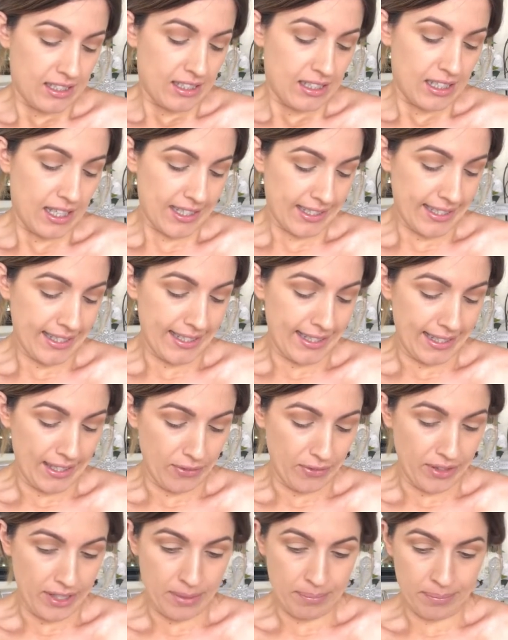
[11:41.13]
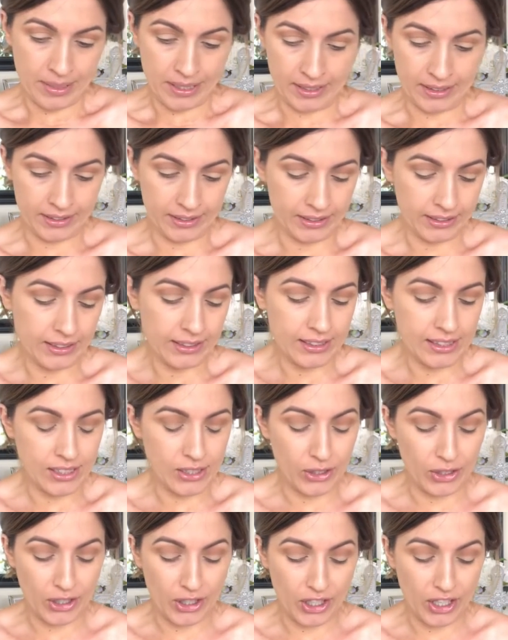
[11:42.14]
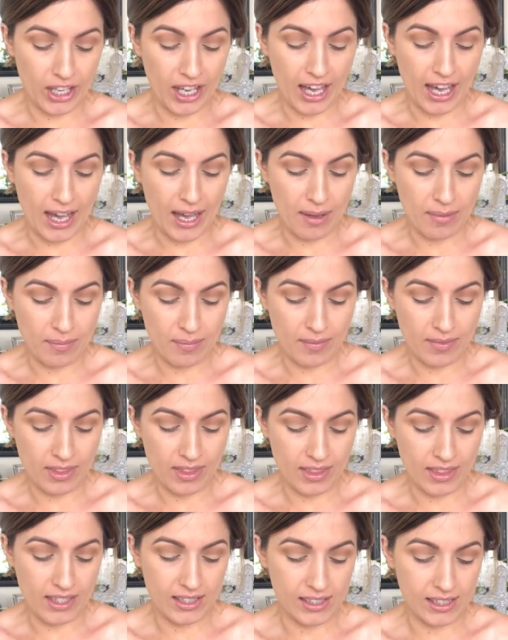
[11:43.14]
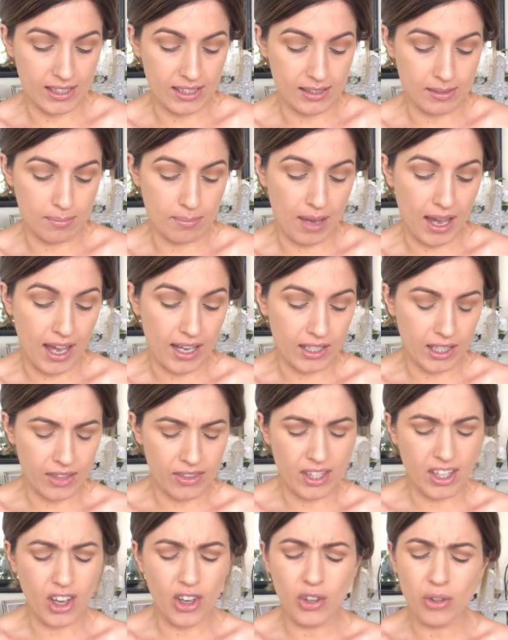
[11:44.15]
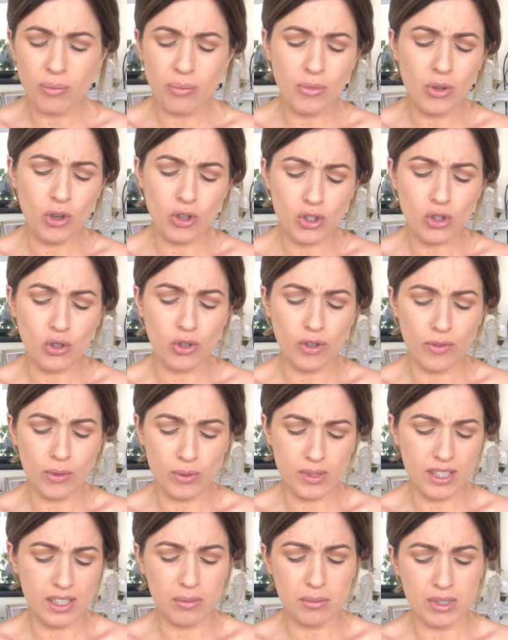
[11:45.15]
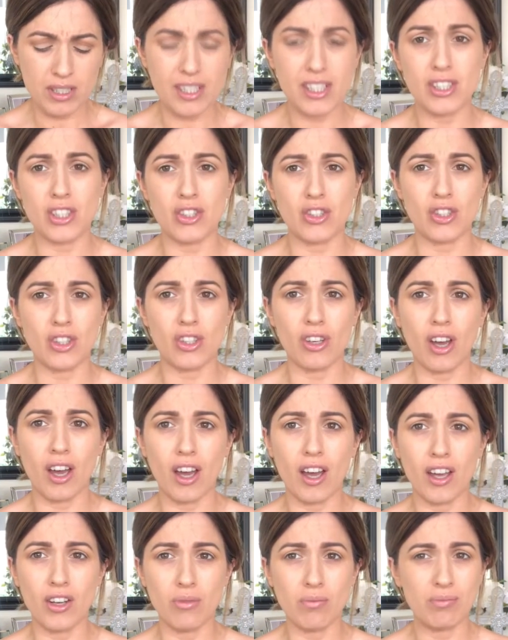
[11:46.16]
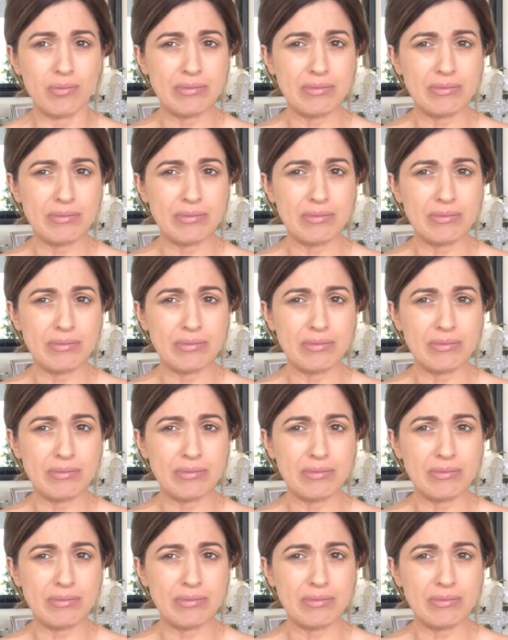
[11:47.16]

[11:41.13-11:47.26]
lucky I love them. So this is matte. I'm not sure if it was a limited edition. I